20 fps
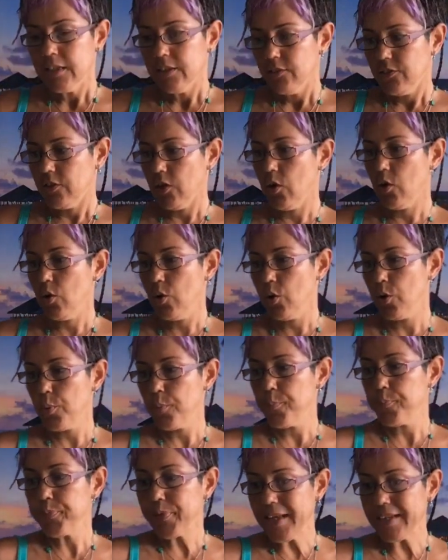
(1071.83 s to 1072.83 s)
So
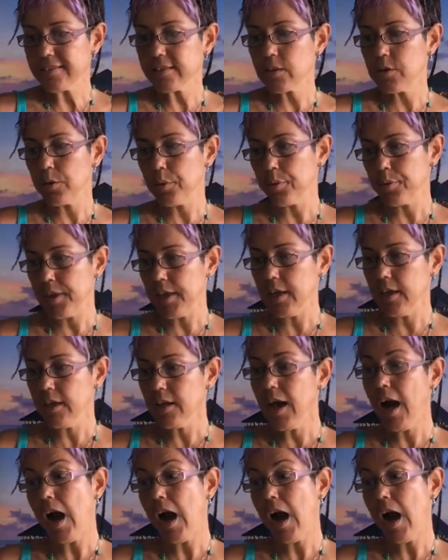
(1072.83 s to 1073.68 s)
that's a good thing.